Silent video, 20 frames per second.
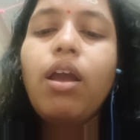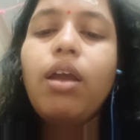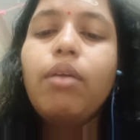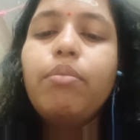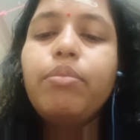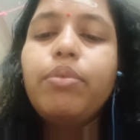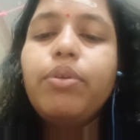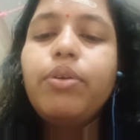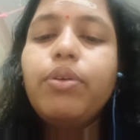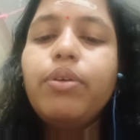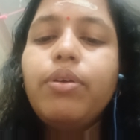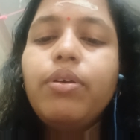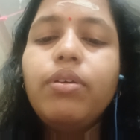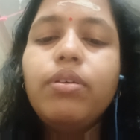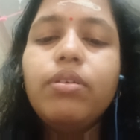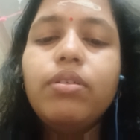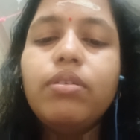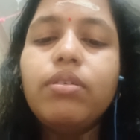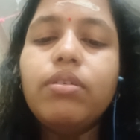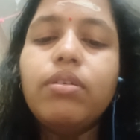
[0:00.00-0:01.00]
embryo
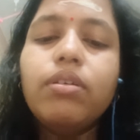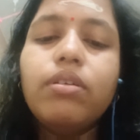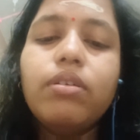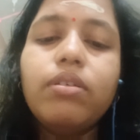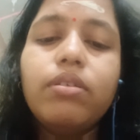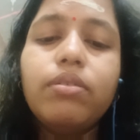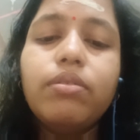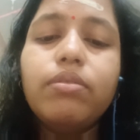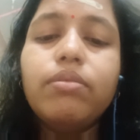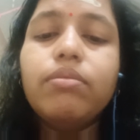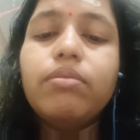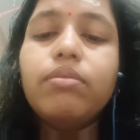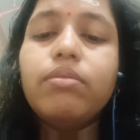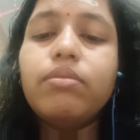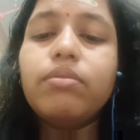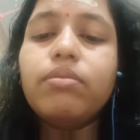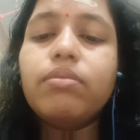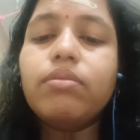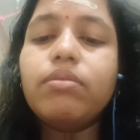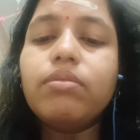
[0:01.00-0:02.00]
uh,
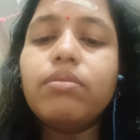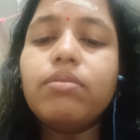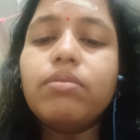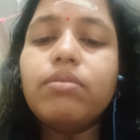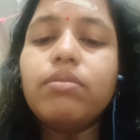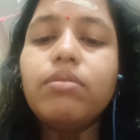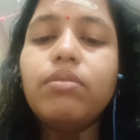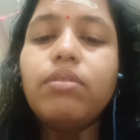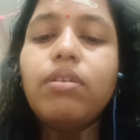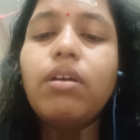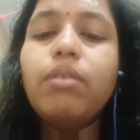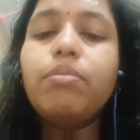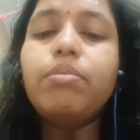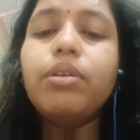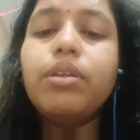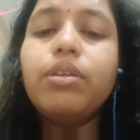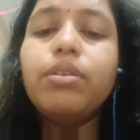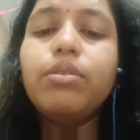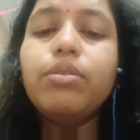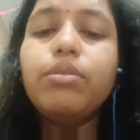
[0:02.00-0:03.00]

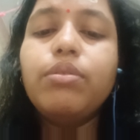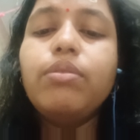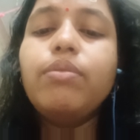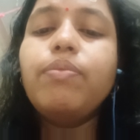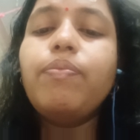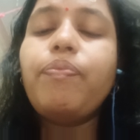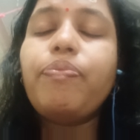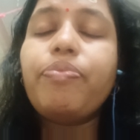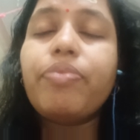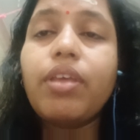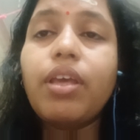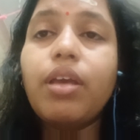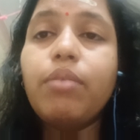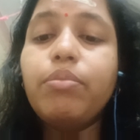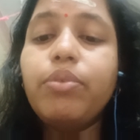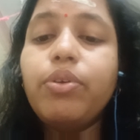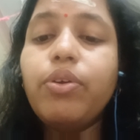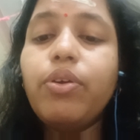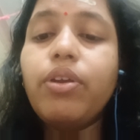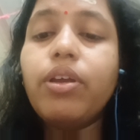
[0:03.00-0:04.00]
obtained through
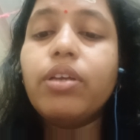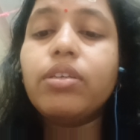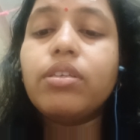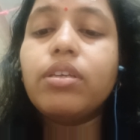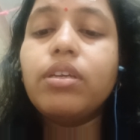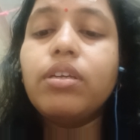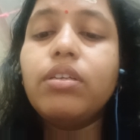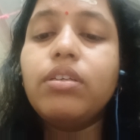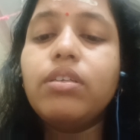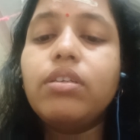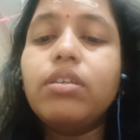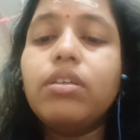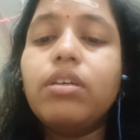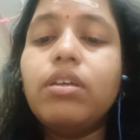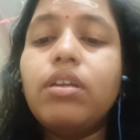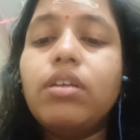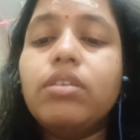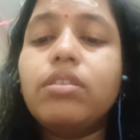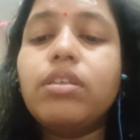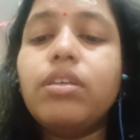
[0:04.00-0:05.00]

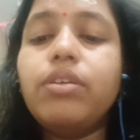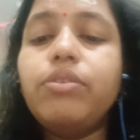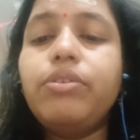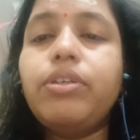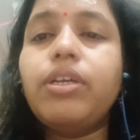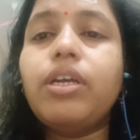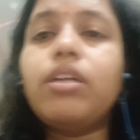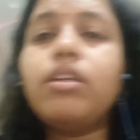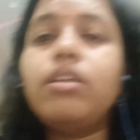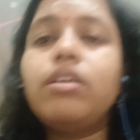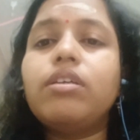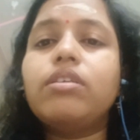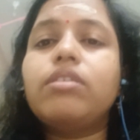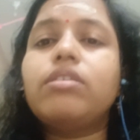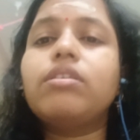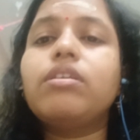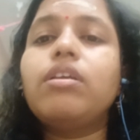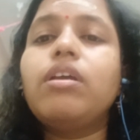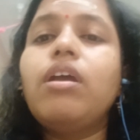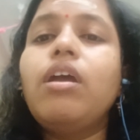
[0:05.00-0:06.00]
rescue
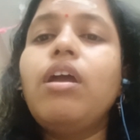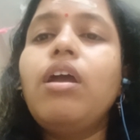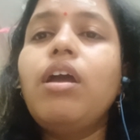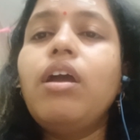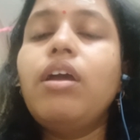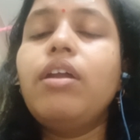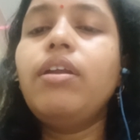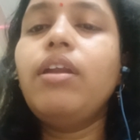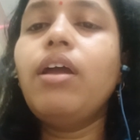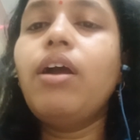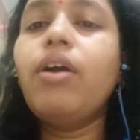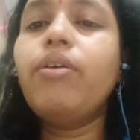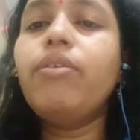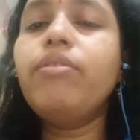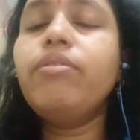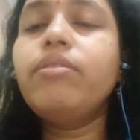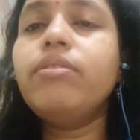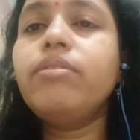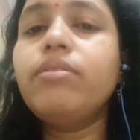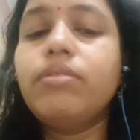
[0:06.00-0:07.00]
techniques.
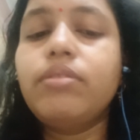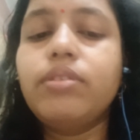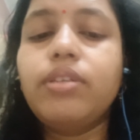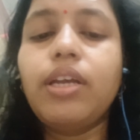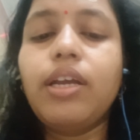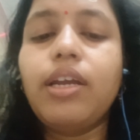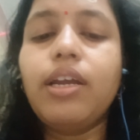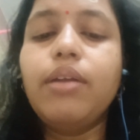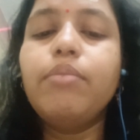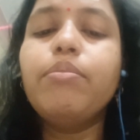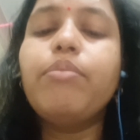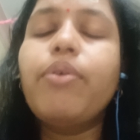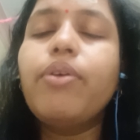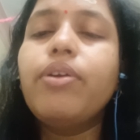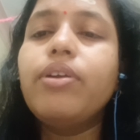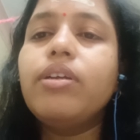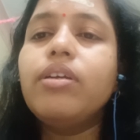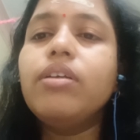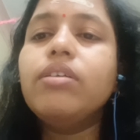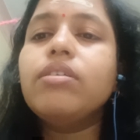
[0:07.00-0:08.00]
Now, second
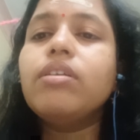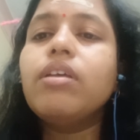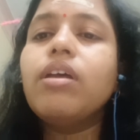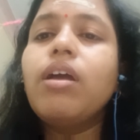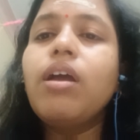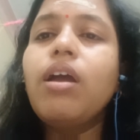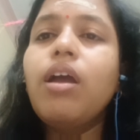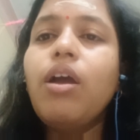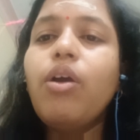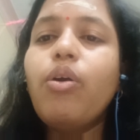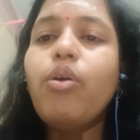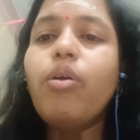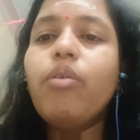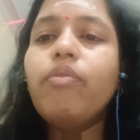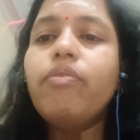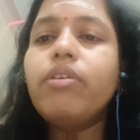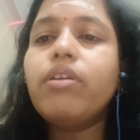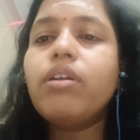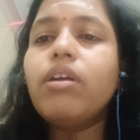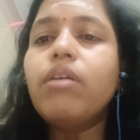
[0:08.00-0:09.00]
point is
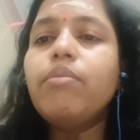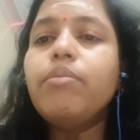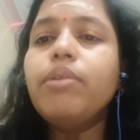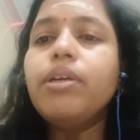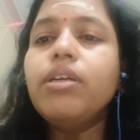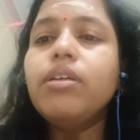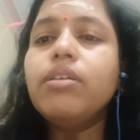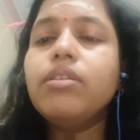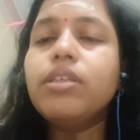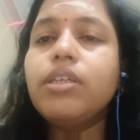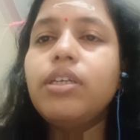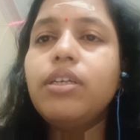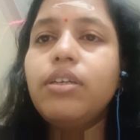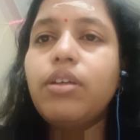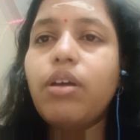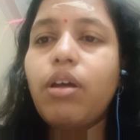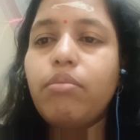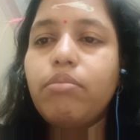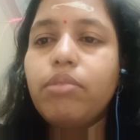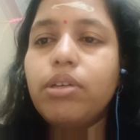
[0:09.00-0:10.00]
overcoming seed
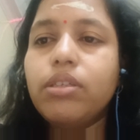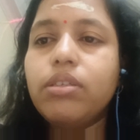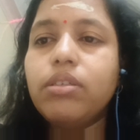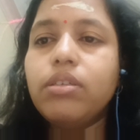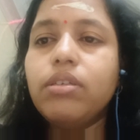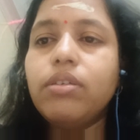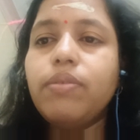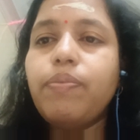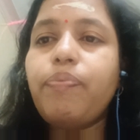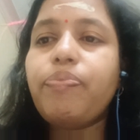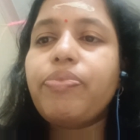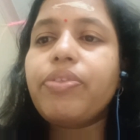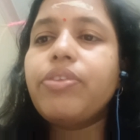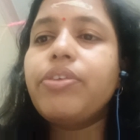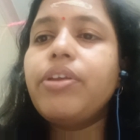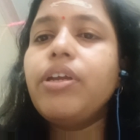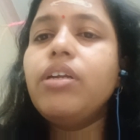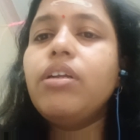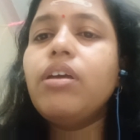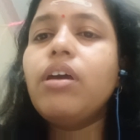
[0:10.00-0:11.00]
dormancy.
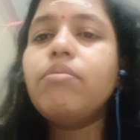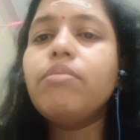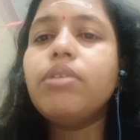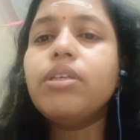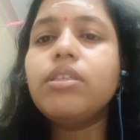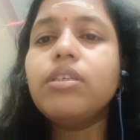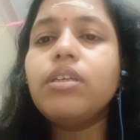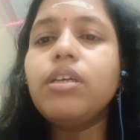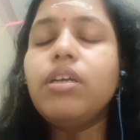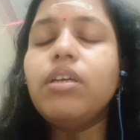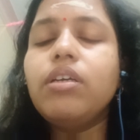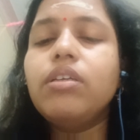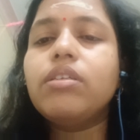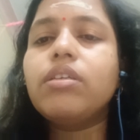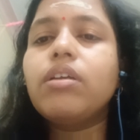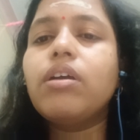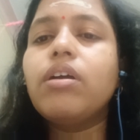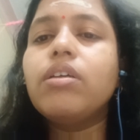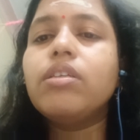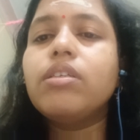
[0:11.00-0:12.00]
Seed dormancy
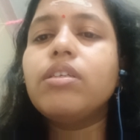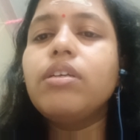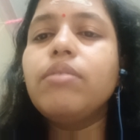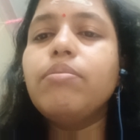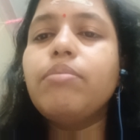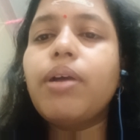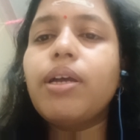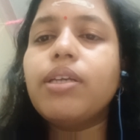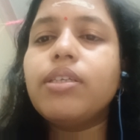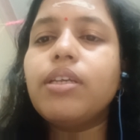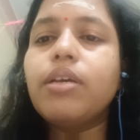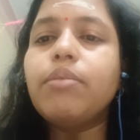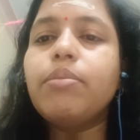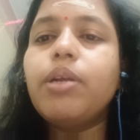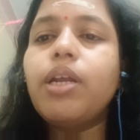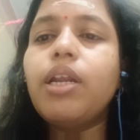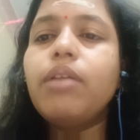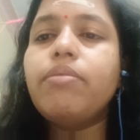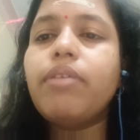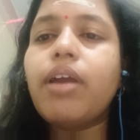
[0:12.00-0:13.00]
is caused by
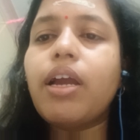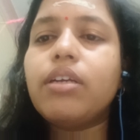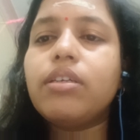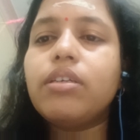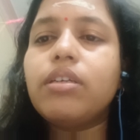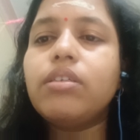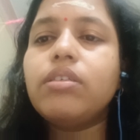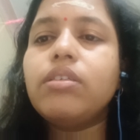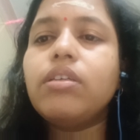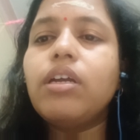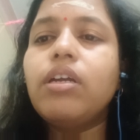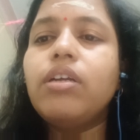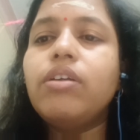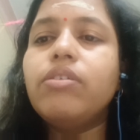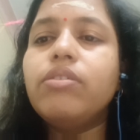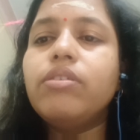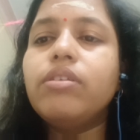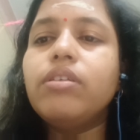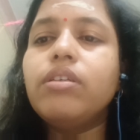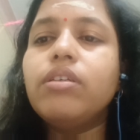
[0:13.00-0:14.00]
several factors:
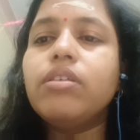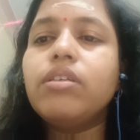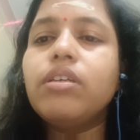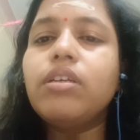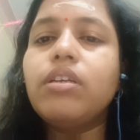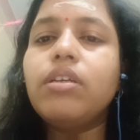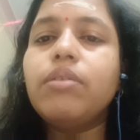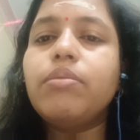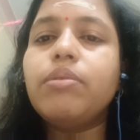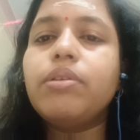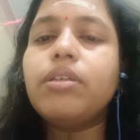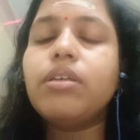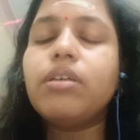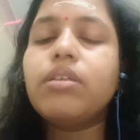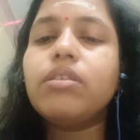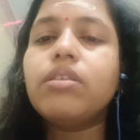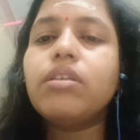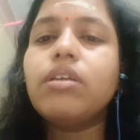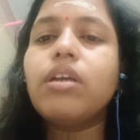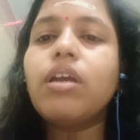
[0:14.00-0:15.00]
endogenous
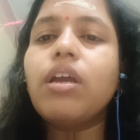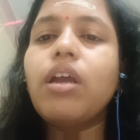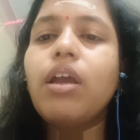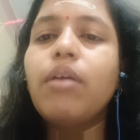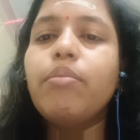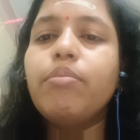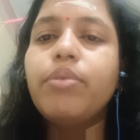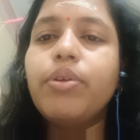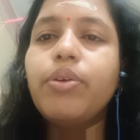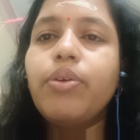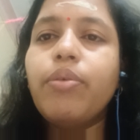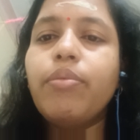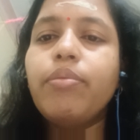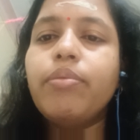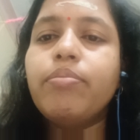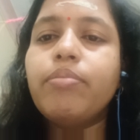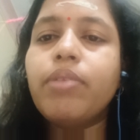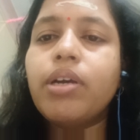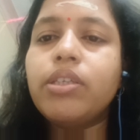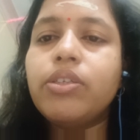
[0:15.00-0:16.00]
inhibitors, embryo
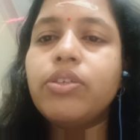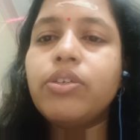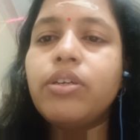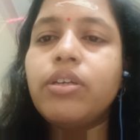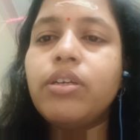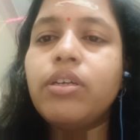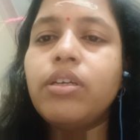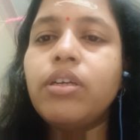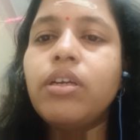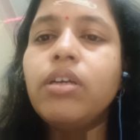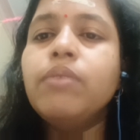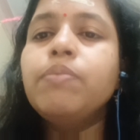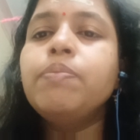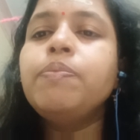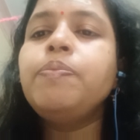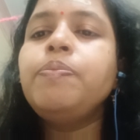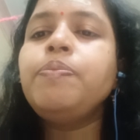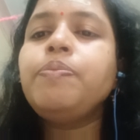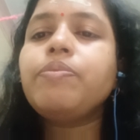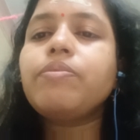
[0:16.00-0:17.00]
maturity,
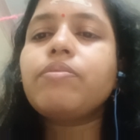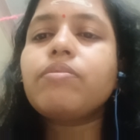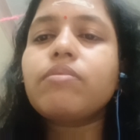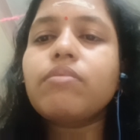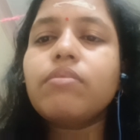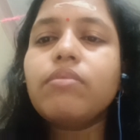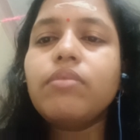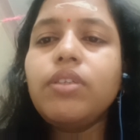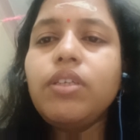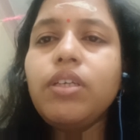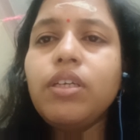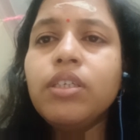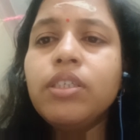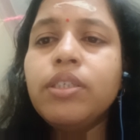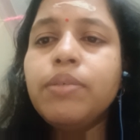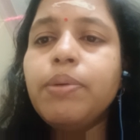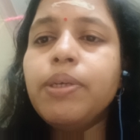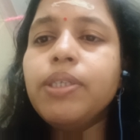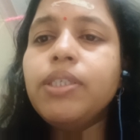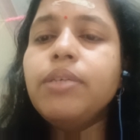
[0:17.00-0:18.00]

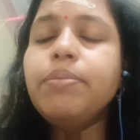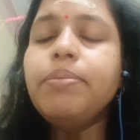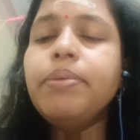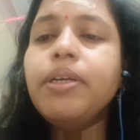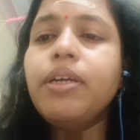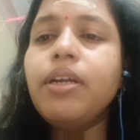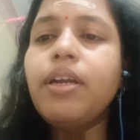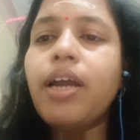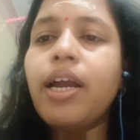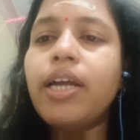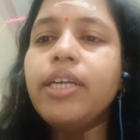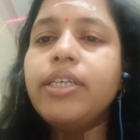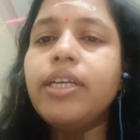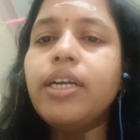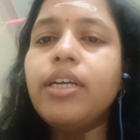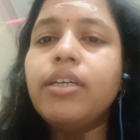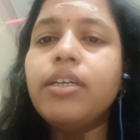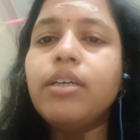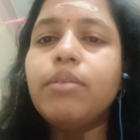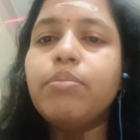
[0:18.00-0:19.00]
specific light
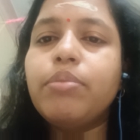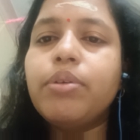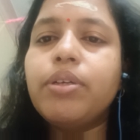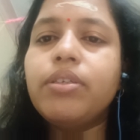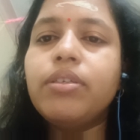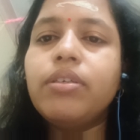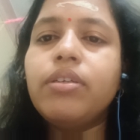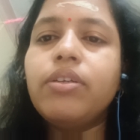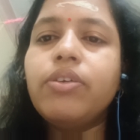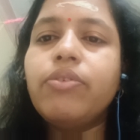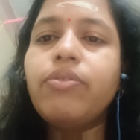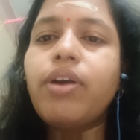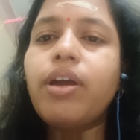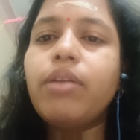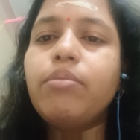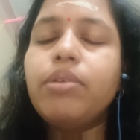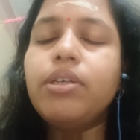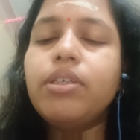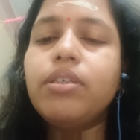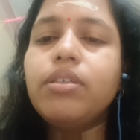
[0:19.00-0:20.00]
and temperature
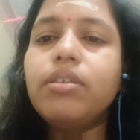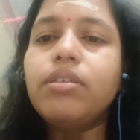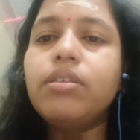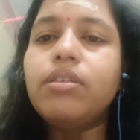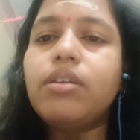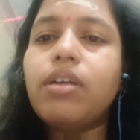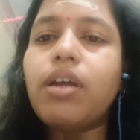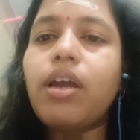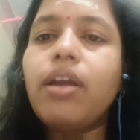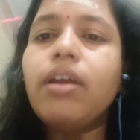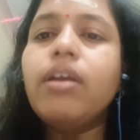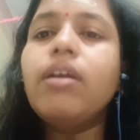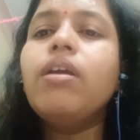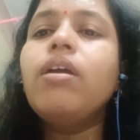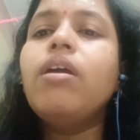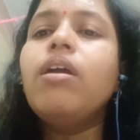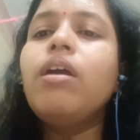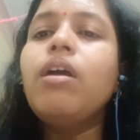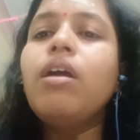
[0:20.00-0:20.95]
requirements, dry